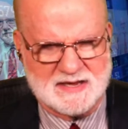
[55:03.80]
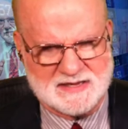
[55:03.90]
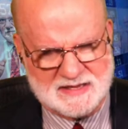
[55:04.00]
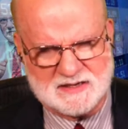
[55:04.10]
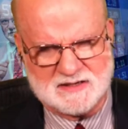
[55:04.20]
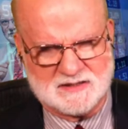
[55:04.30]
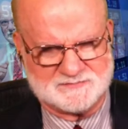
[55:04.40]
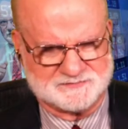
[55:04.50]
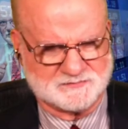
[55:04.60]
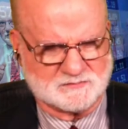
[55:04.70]
Canada,
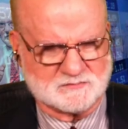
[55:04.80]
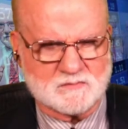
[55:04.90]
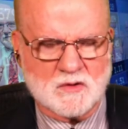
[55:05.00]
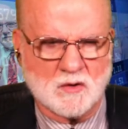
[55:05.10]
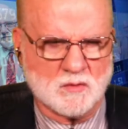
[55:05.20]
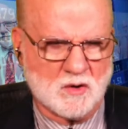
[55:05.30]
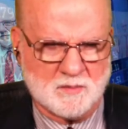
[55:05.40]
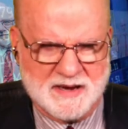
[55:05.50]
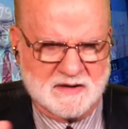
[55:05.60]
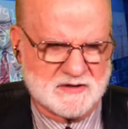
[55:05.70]
Royal
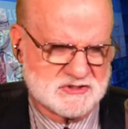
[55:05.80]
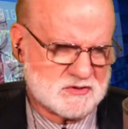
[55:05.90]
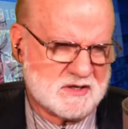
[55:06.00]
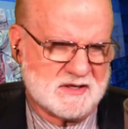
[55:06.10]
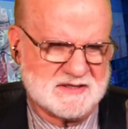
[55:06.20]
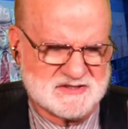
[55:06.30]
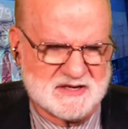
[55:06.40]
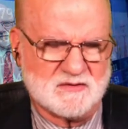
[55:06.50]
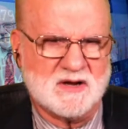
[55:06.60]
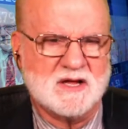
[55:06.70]
Bank of Australia,
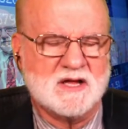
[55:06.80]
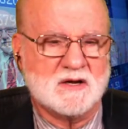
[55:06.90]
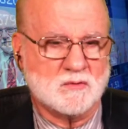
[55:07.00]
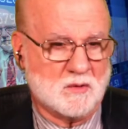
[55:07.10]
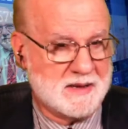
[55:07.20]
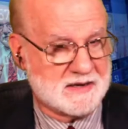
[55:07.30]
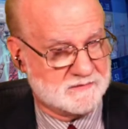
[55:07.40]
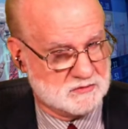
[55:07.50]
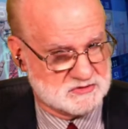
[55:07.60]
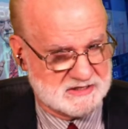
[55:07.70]
etc., Royal Bank of
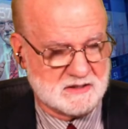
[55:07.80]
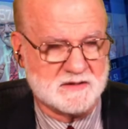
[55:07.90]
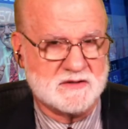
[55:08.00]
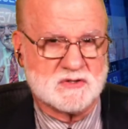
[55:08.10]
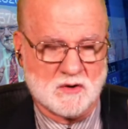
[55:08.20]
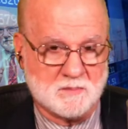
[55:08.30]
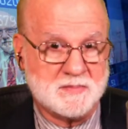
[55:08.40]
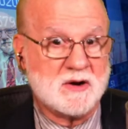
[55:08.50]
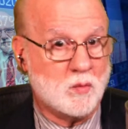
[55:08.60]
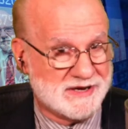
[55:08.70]
New Zealand, these are all
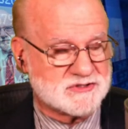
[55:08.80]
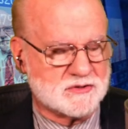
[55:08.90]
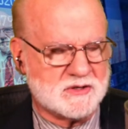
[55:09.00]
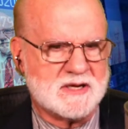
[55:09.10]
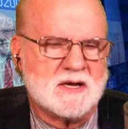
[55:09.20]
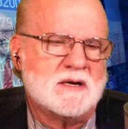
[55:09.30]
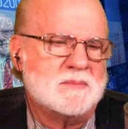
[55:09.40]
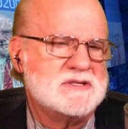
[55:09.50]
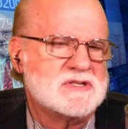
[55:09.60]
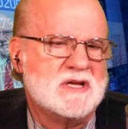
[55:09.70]
big Western
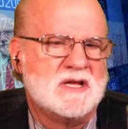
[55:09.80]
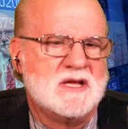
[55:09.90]
economies.